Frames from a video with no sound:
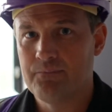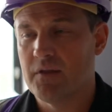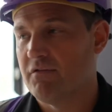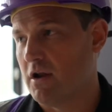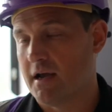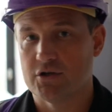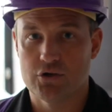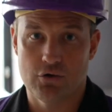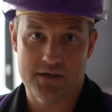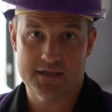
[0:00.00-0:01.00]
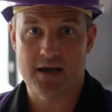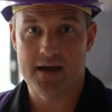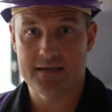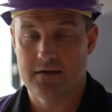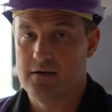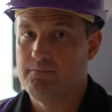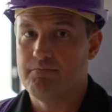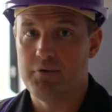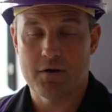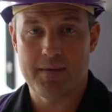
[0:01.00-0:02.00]
If you'd like a tour of the site,
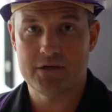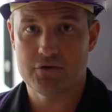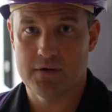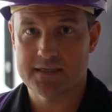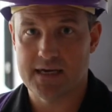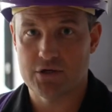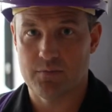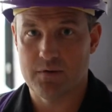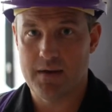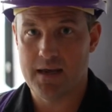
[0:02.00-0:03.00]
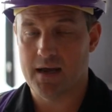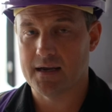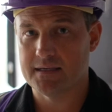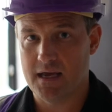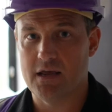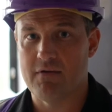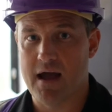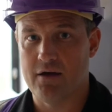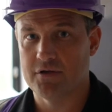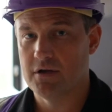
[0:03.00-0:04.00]
book a mentoring session with me. I can take you
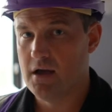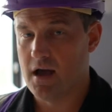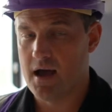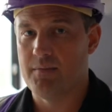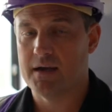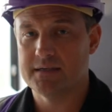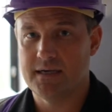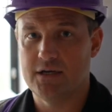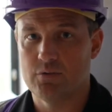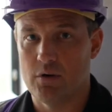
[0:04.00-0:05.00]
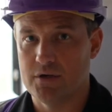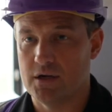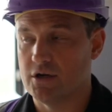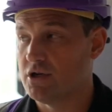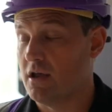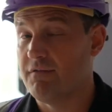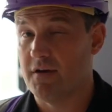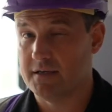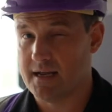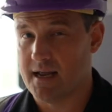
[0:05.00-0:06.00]
around. I can teach you what we're doing and show you
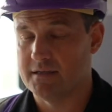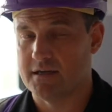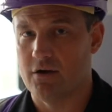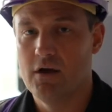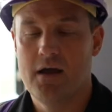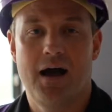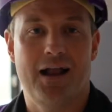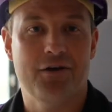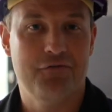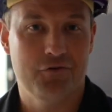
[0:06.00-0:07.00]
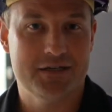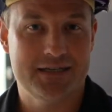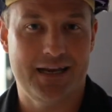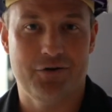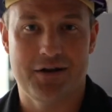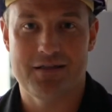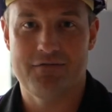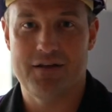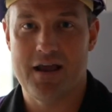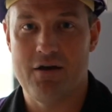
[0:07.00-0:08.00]
firsthand. So I look forward to seeing you on another
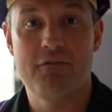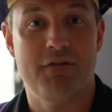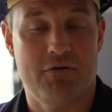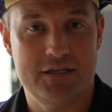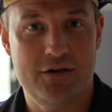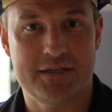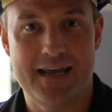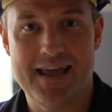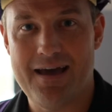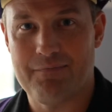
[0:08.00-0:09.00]
video very soon. Take care,